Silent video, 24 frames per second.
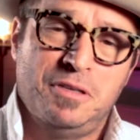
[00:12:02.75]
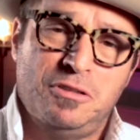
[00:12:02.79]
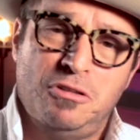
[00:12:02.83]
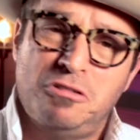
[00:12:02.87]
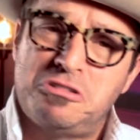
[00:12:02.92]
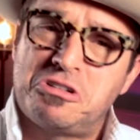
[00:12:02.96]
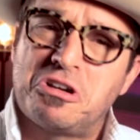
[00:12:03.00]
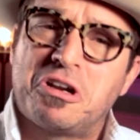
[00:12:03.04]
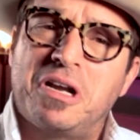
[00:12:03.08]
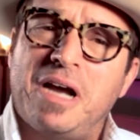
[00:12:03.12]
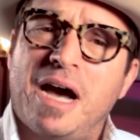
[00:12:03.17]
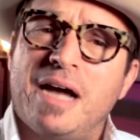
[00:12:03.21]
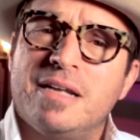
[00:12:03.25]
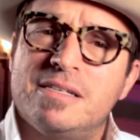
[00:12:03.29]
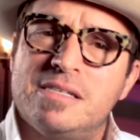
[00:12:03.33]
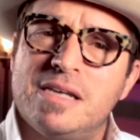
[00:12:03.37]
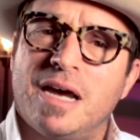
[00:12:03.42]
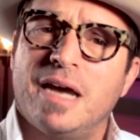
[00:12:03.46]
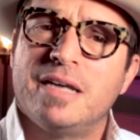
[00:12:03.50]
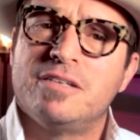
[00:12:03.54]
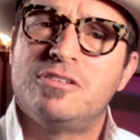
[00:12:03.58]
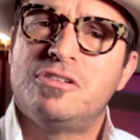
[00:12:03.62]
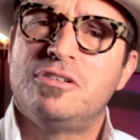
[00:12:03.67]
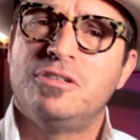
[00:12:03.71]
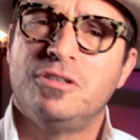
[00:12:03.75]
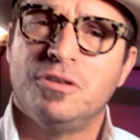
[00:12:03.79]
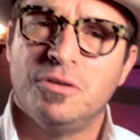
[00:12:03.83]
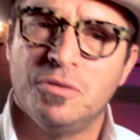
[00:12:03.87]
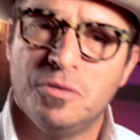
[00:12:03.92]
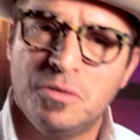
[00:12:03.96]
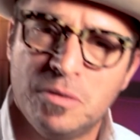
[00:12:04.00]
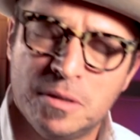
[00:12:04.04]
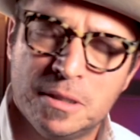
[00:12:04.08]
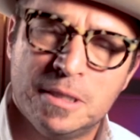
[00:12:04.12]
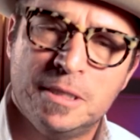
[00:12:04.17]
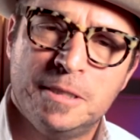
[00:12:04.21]
Those are God's eyes
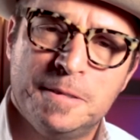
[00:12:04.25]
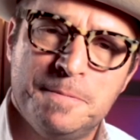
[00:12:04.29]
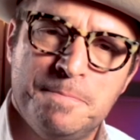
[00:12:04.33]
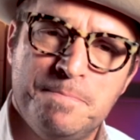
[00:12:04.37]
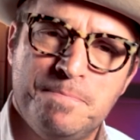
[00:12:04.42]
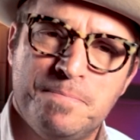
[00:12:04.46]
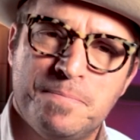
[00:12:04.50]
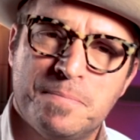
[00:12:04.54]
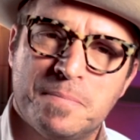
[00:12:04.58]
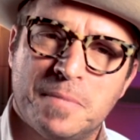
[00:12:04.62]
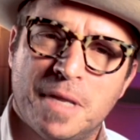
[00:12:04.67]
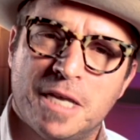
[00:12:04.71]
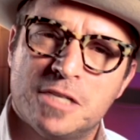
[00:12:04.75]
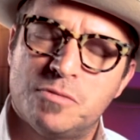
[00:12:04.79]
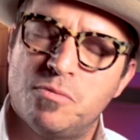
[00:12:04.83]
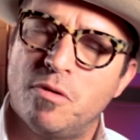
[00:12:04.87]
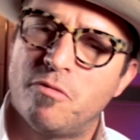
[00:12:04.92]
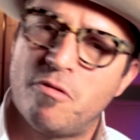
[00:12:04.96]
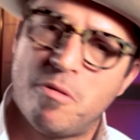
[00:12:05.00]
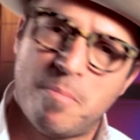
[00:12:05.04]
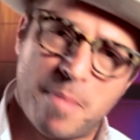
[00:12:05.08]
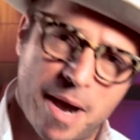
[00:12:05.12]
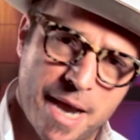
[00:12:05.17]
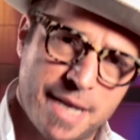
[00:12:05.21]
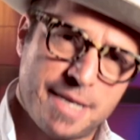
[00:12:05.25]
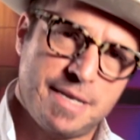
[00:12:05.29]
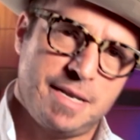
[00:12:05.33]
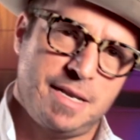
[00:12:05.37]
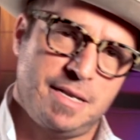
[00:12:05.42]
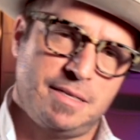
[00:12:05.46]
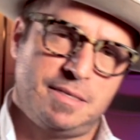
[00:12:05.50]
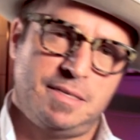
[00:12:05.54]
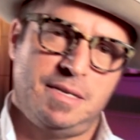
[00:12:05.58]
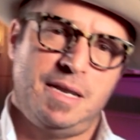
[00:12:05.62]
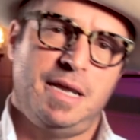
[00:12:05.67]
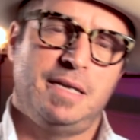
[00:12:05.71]
too, as we're reminded
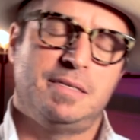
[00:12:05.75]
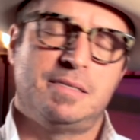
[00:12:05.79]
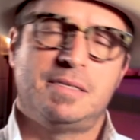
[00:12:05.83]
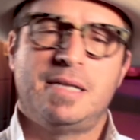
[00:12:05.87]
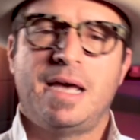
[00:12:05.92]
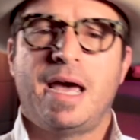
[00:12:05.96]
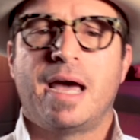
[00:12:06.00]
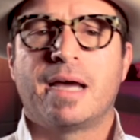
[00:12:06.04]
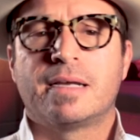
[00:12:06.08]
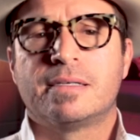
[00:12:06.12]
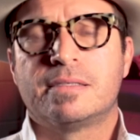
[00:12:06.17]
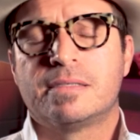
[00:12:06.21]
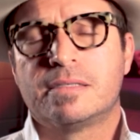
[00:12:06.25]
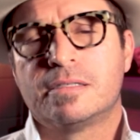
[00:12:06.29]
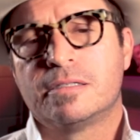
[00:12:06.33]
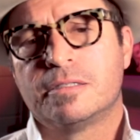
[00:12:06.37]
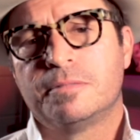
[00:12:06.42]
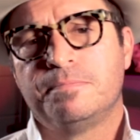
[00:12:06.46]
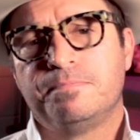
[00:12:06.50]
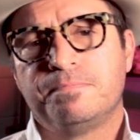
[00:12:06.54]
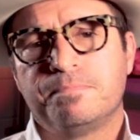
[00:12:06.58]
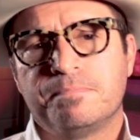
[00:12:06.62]
in today's text.